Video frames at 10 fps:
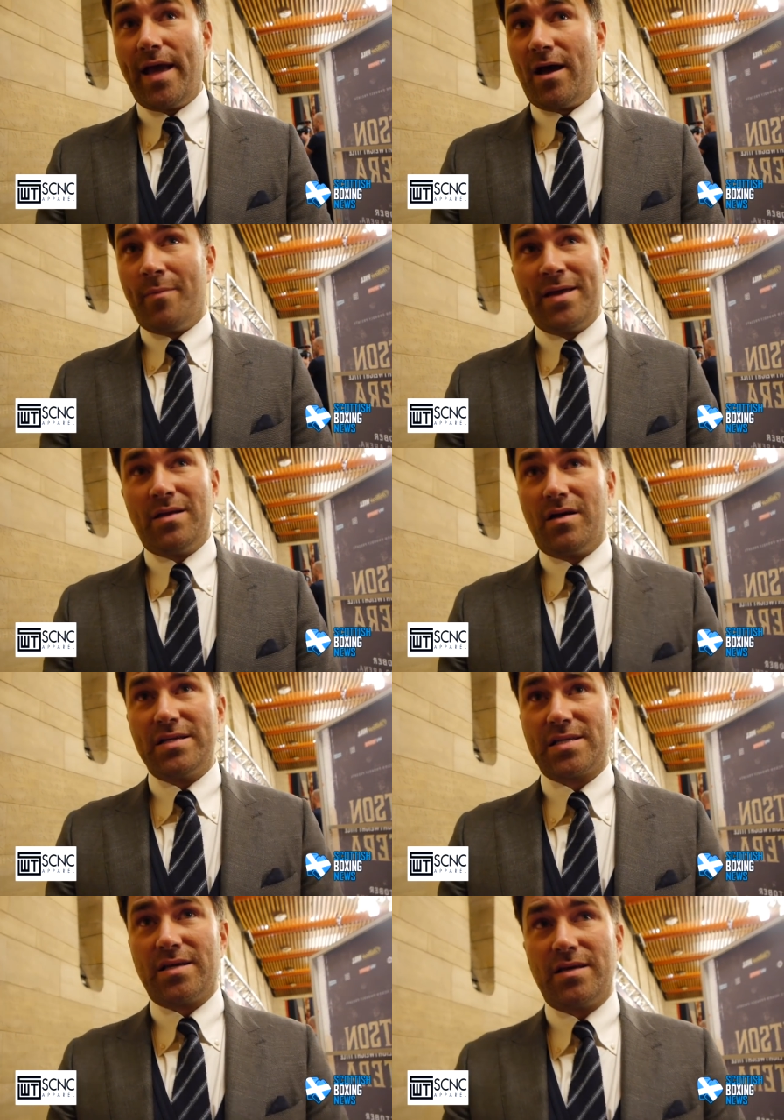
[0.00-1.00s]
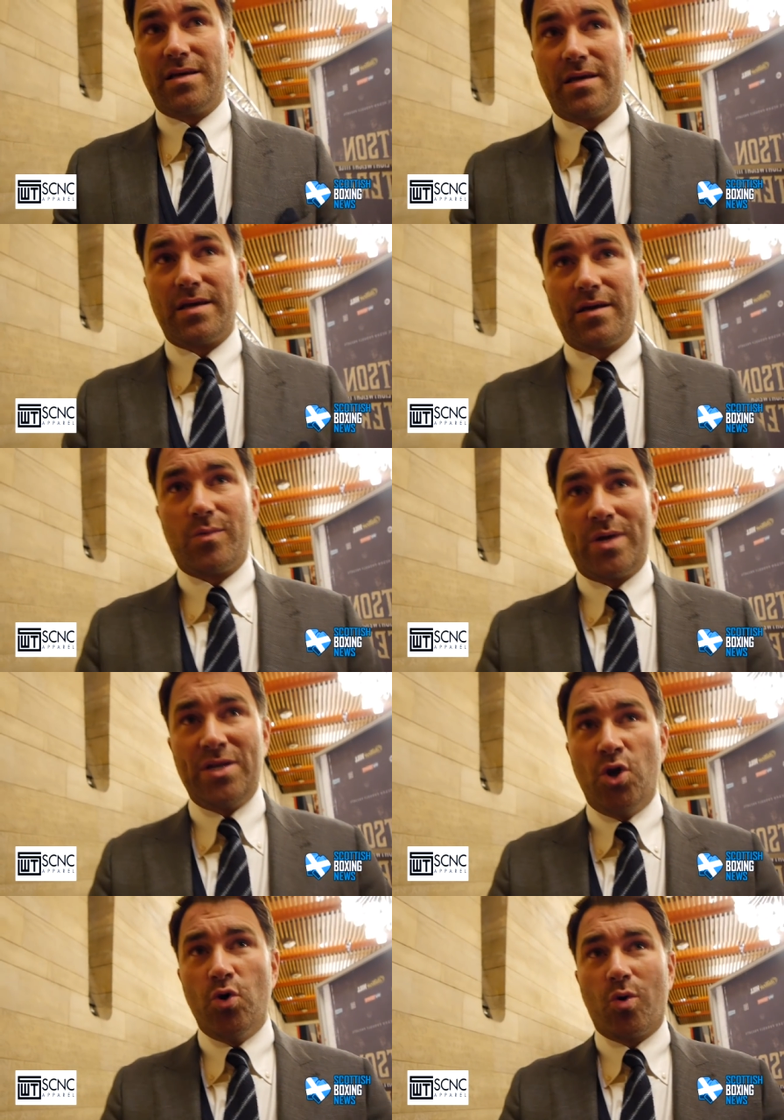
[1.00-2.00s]
Yeah, I mean, look, he's a. We
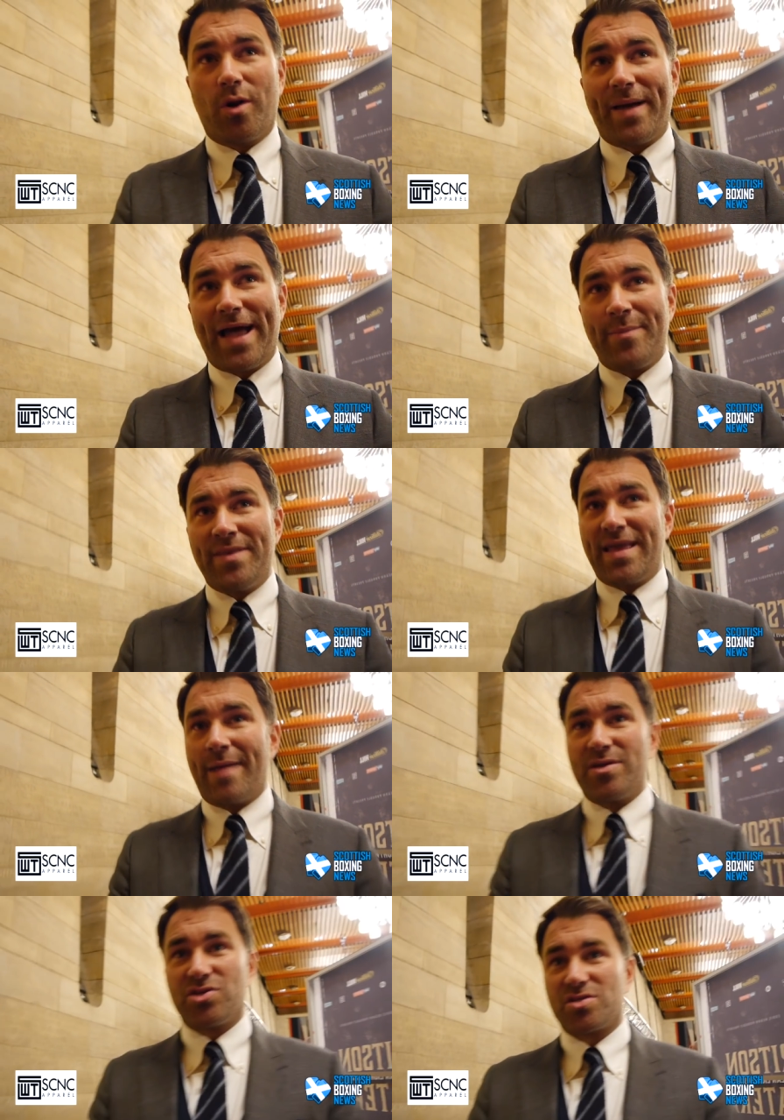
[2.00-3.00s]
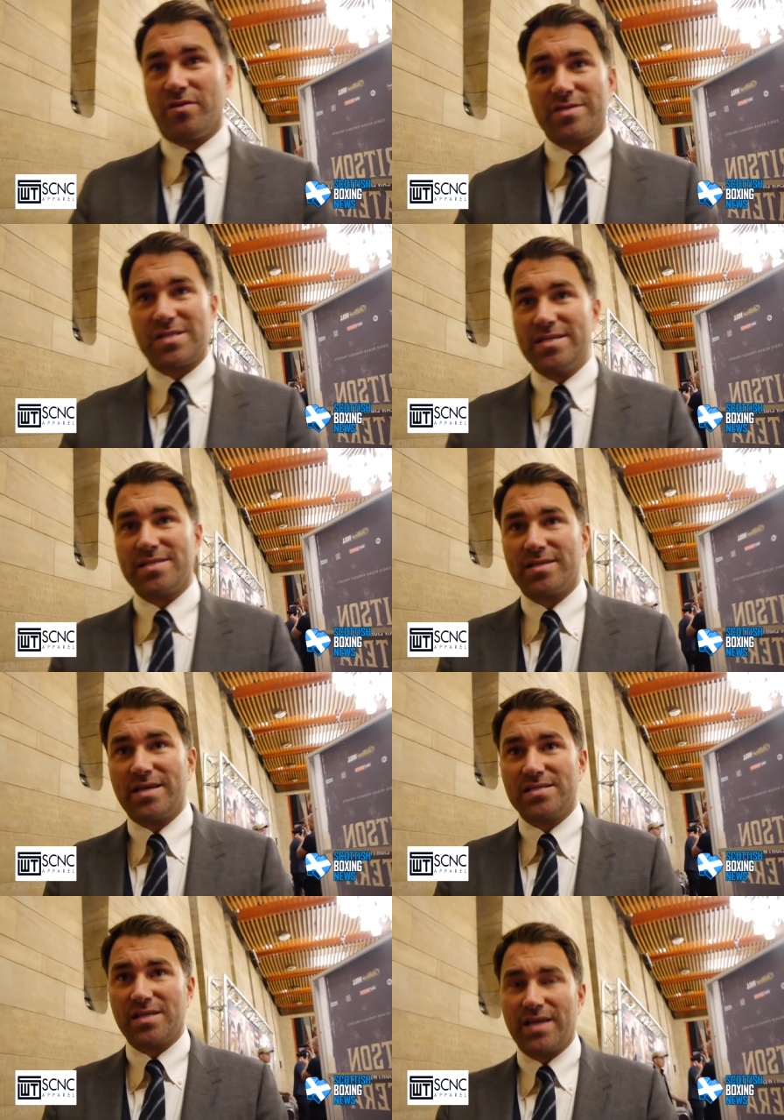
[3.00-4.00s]
knew all about him in the amateurs. Obviously, he's, a,
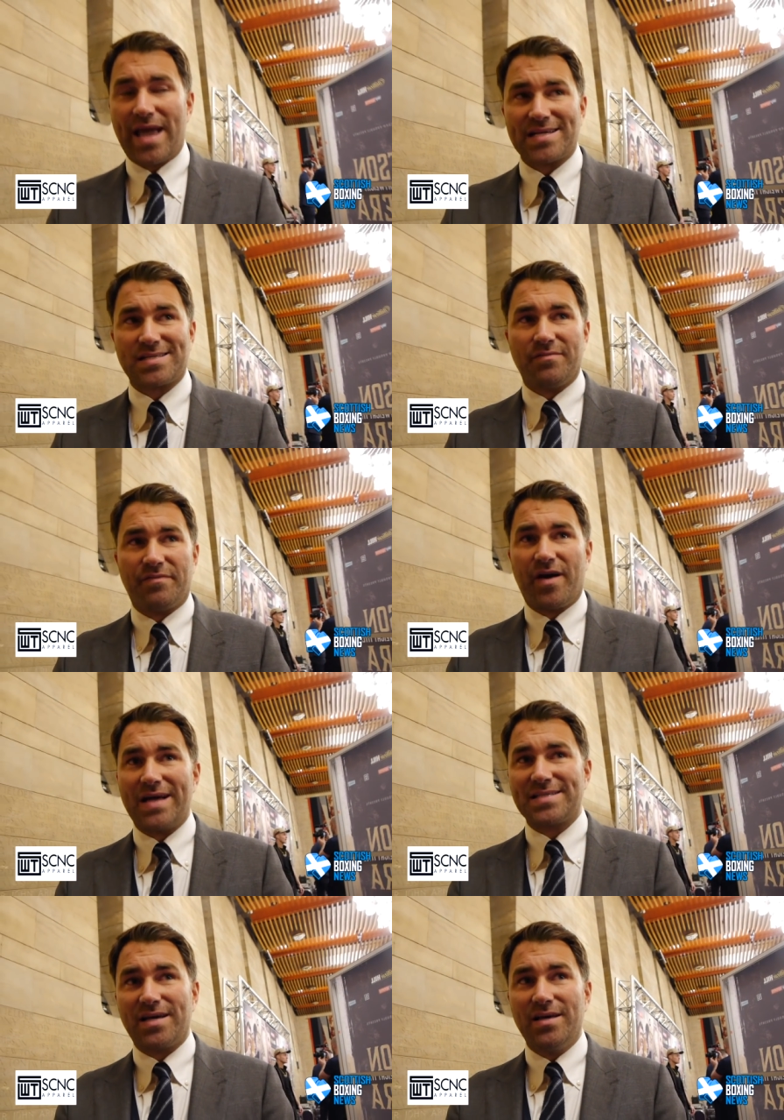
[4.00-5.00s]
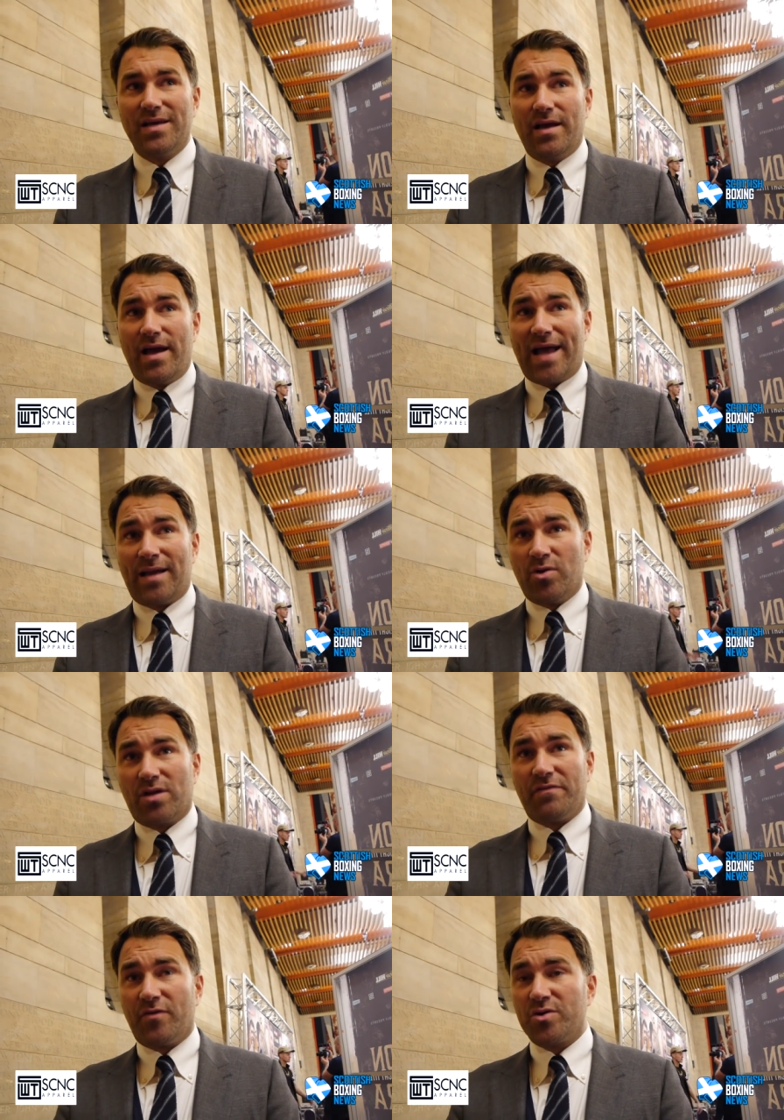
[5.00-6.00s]
he's an excellent fighter, and I'm
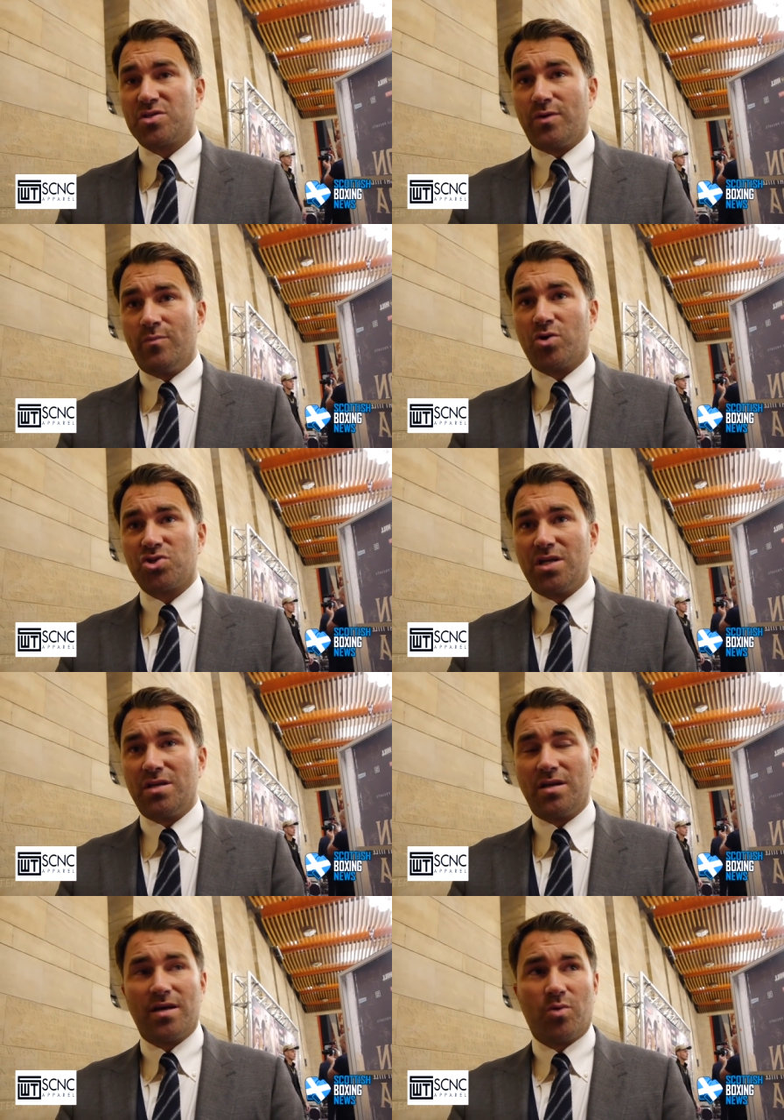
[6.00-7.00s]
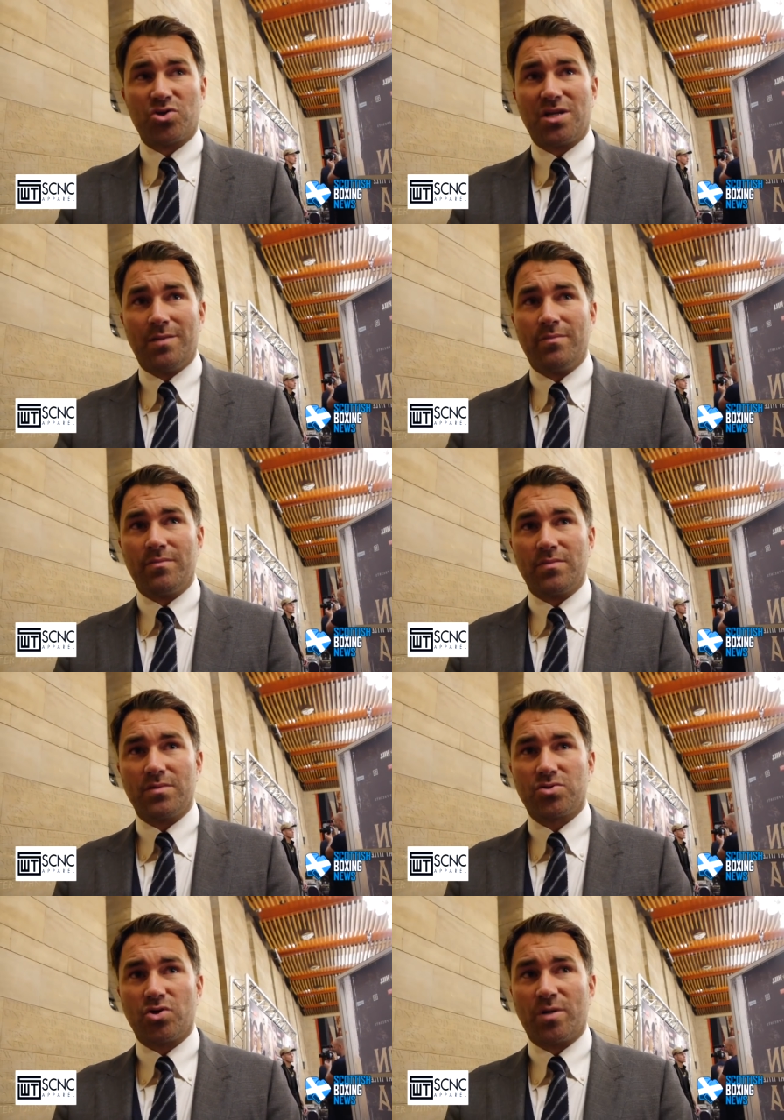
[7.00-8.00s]
looking forward to him watching uh, watching him
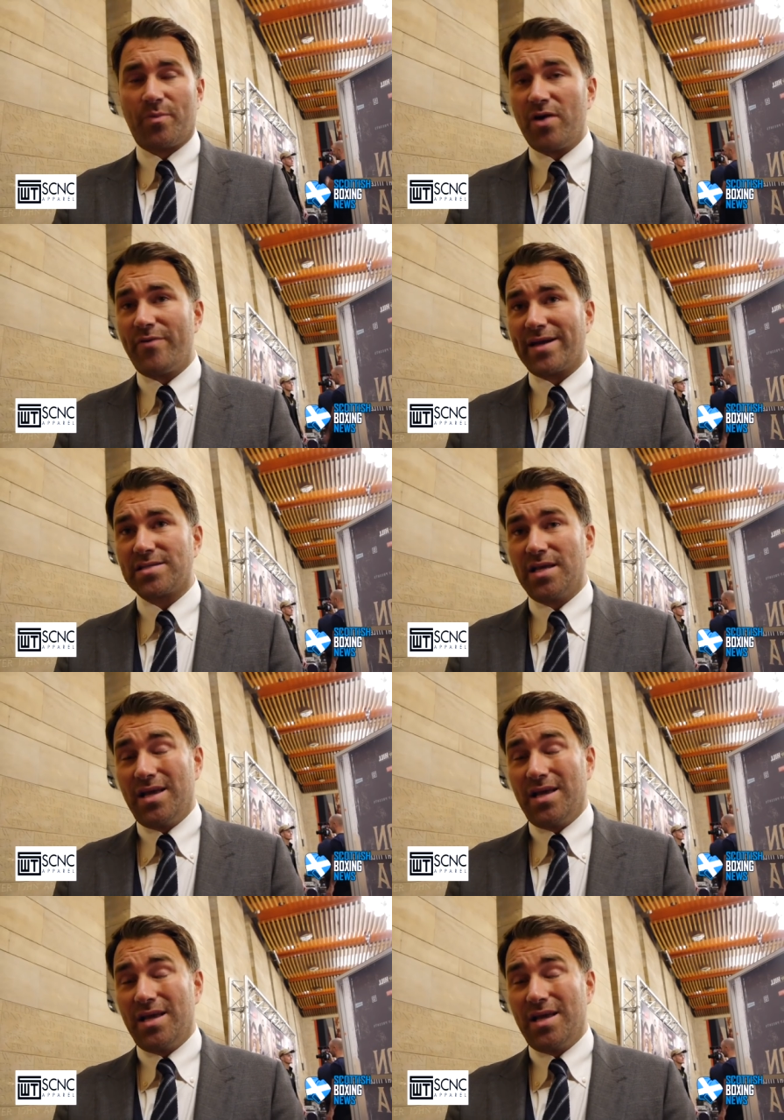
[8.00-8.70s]
join the pro ranks.